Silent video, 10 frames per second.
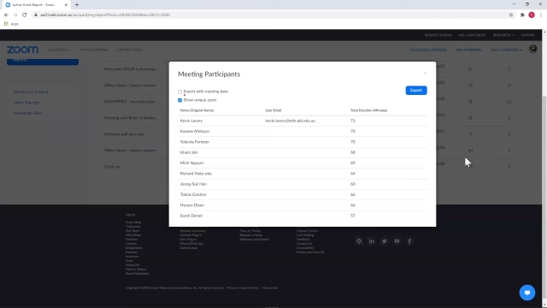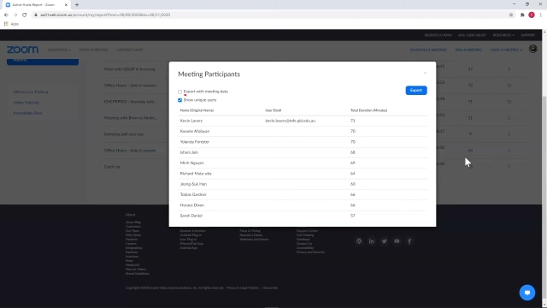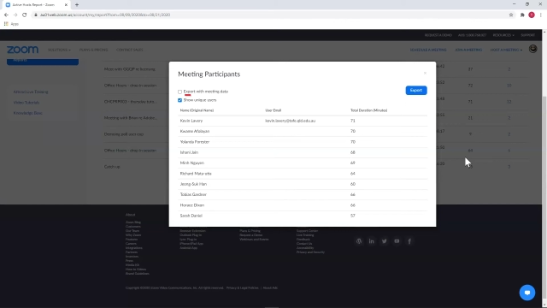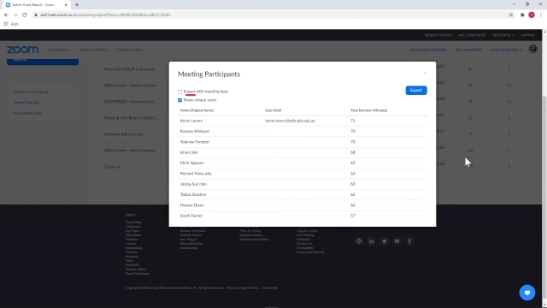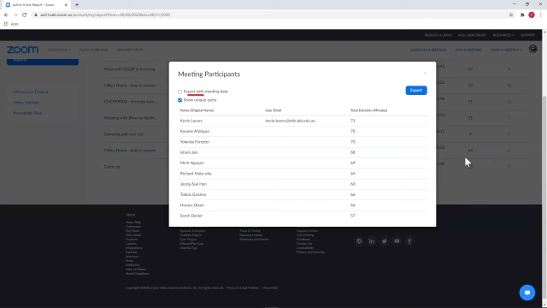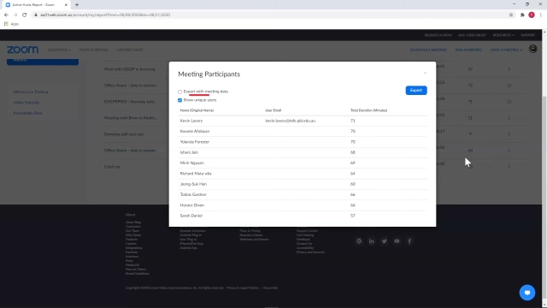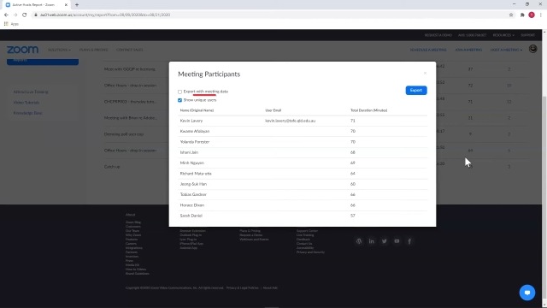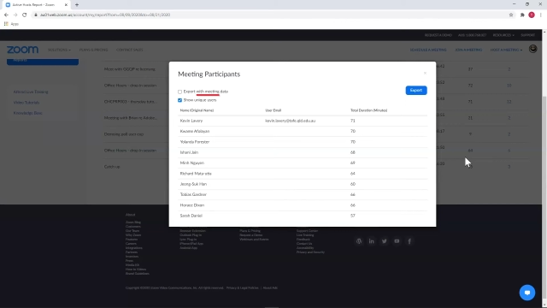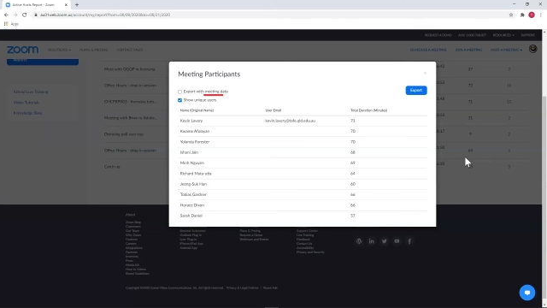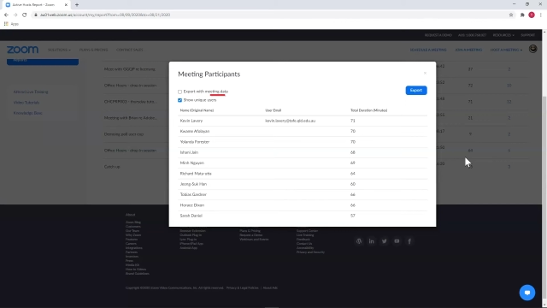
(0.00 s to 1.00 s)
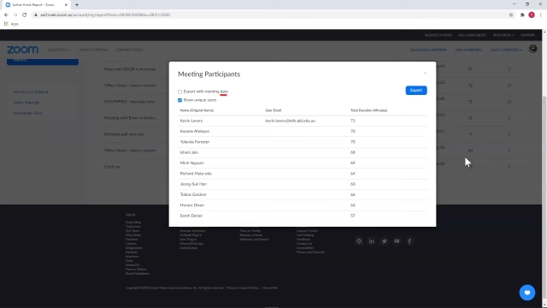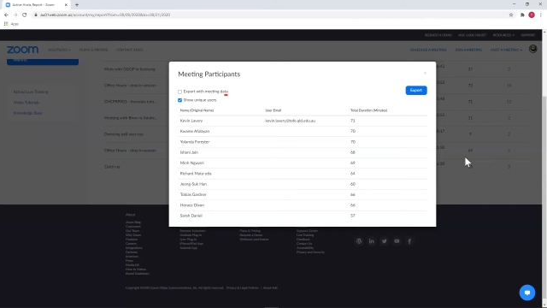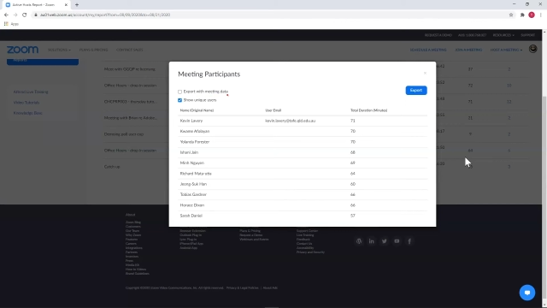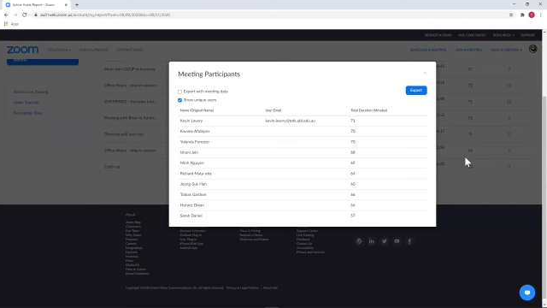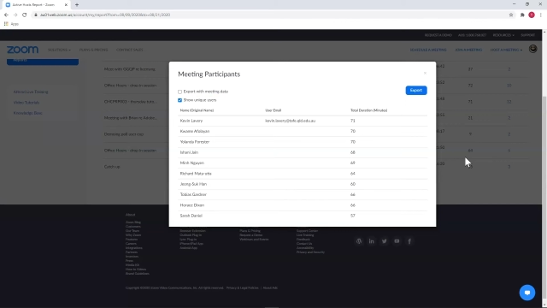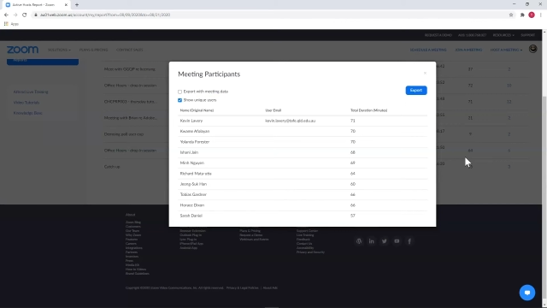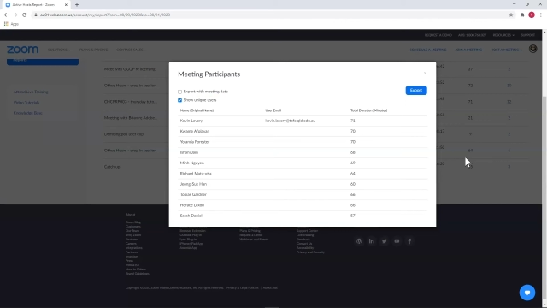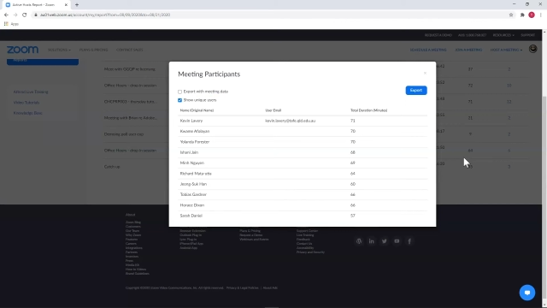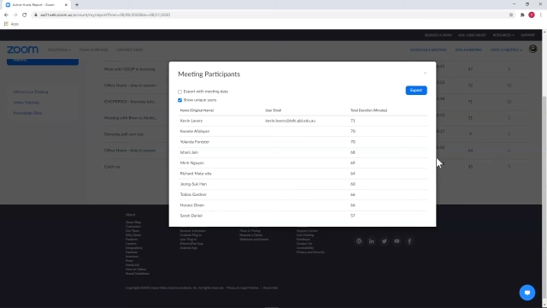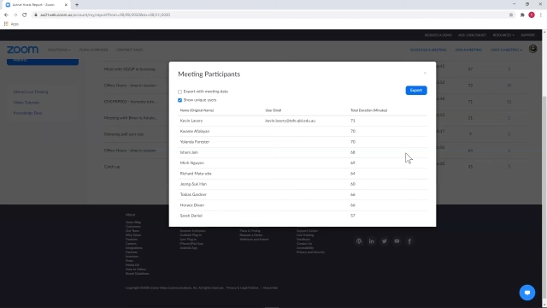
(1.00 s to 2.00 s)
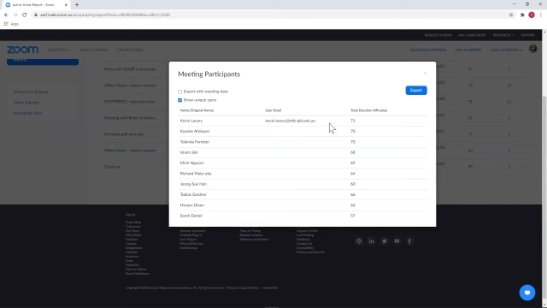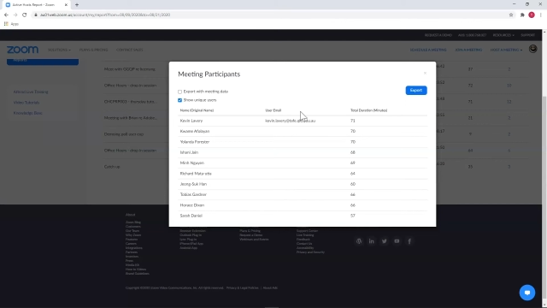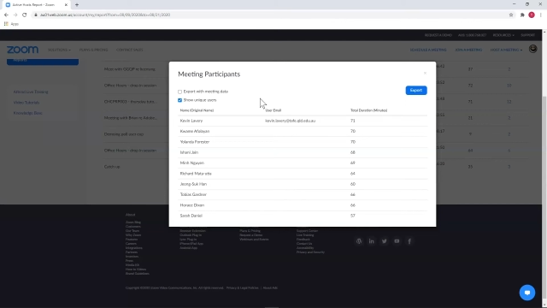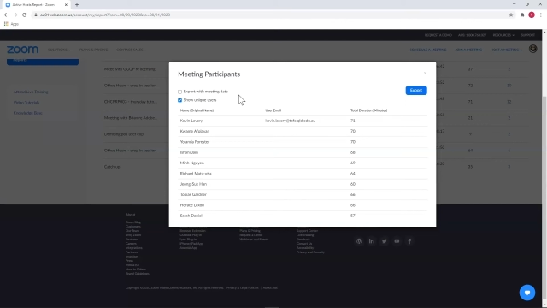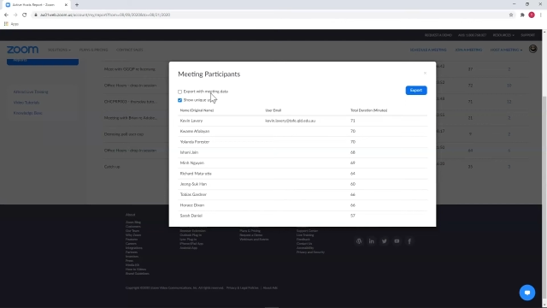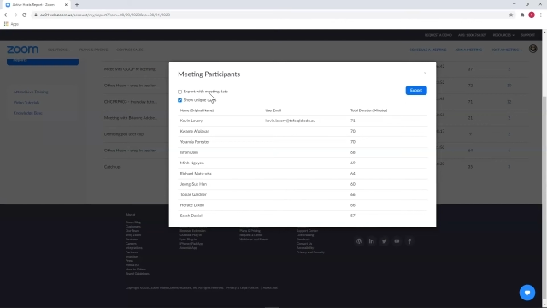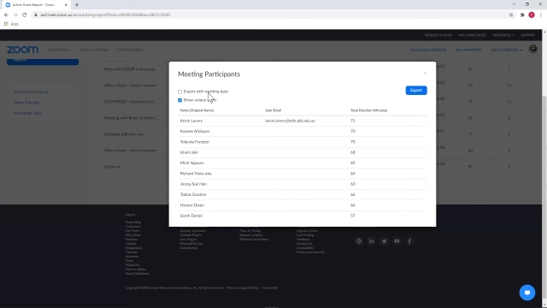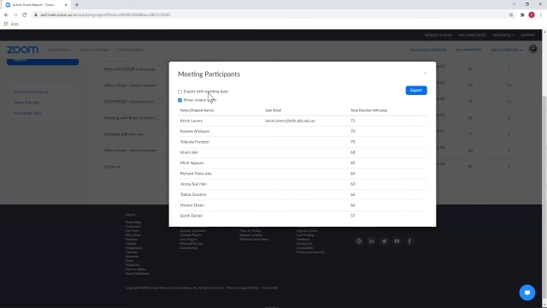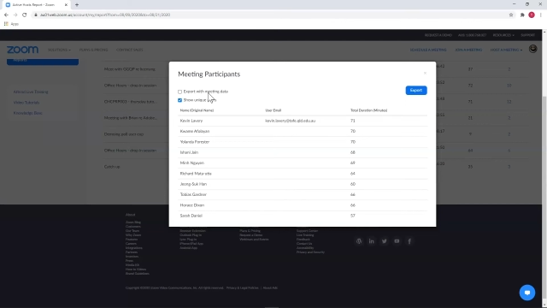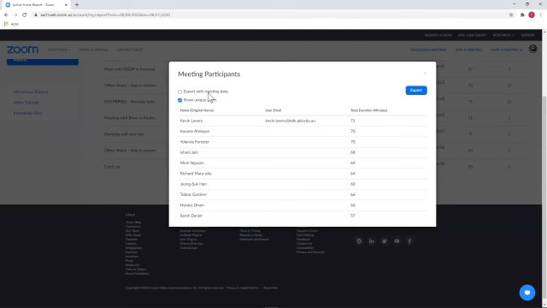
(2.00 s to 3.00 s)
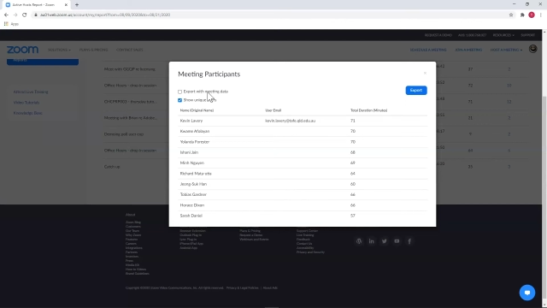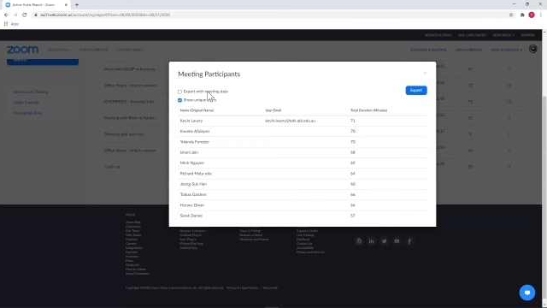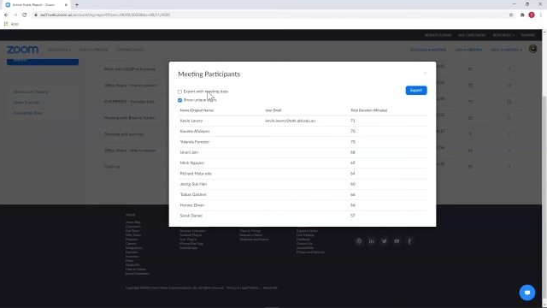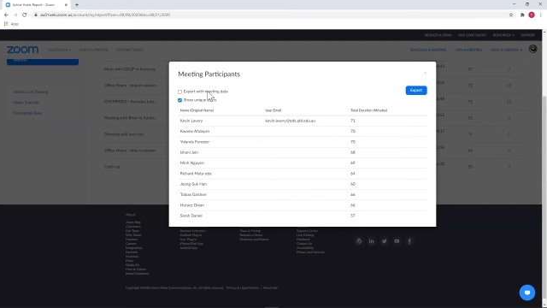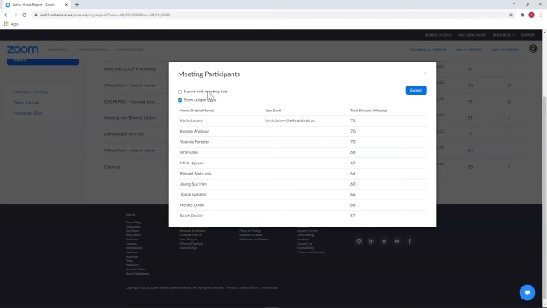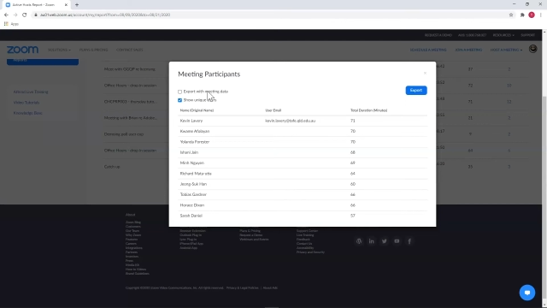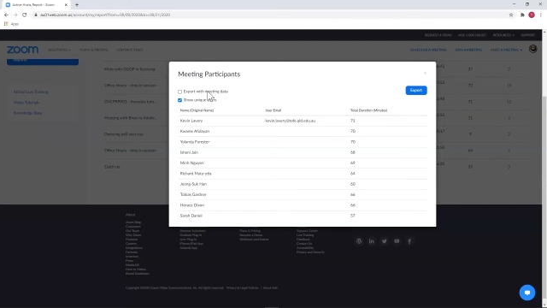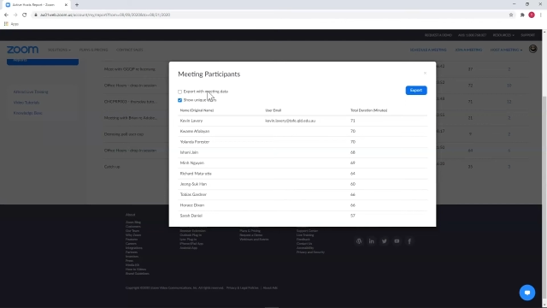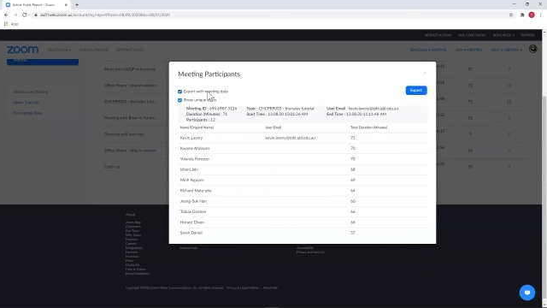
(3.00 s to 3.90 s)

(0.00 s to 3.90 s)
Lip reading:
No face is visible, so there are no lips to read.